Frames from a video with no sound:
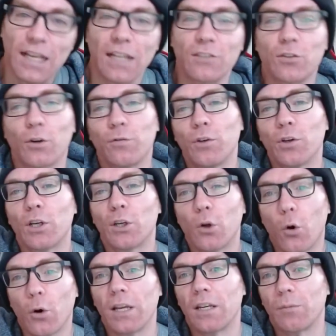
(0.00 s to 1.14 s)
And so if you're
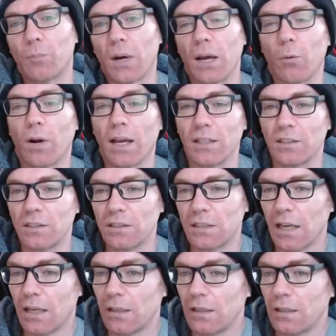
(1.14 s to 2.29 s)
annoyed by what I just
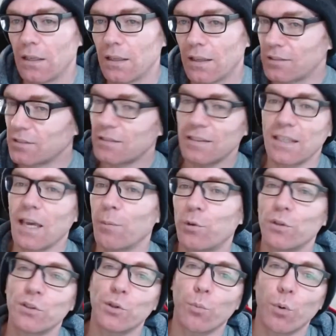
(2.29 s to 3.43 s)
said, that's just a
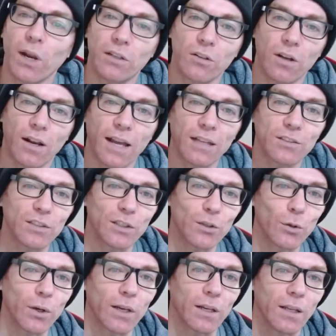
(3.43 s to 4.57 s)
chemical in your brain. You're not actually
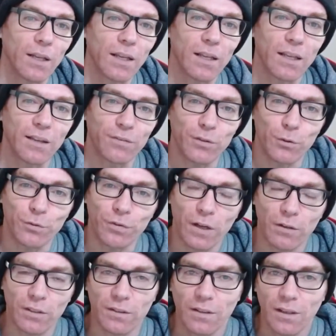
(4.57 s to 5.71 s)
annoyed. If you
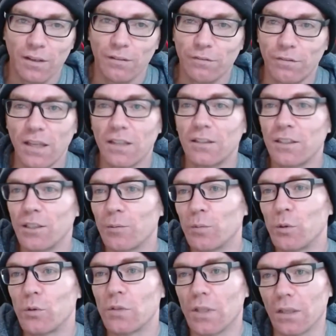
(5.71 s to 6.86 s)
found it vaguely
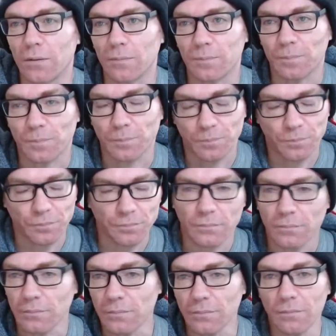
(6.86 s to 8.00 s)
amusing,
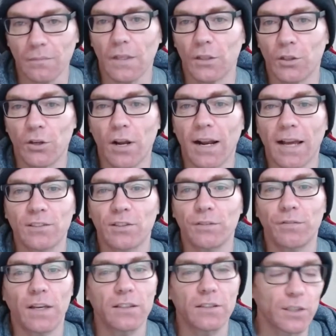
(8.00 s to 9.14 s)
you're not actually
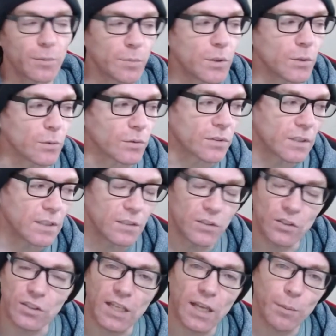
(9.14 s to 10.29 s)
vaguely amused. It's
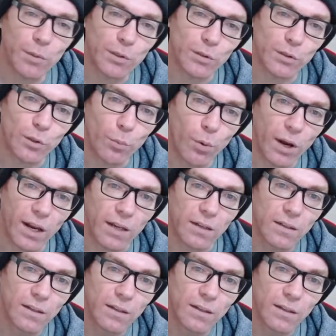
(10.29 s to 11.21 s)
just a chemical in your brain.